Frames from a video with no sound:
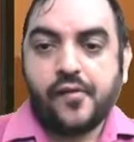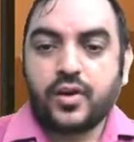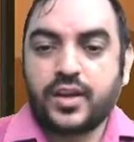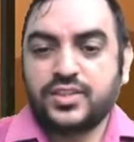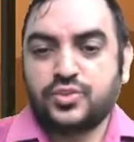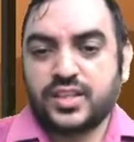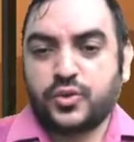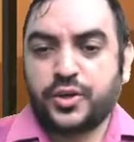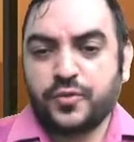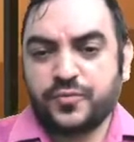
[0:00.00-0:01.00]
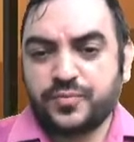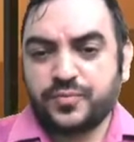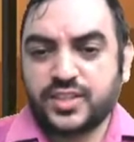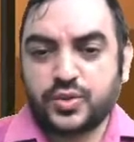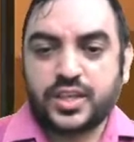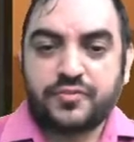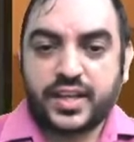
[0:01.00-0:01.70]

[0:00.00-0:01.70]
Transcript: Okay, instead as rounded that's okay.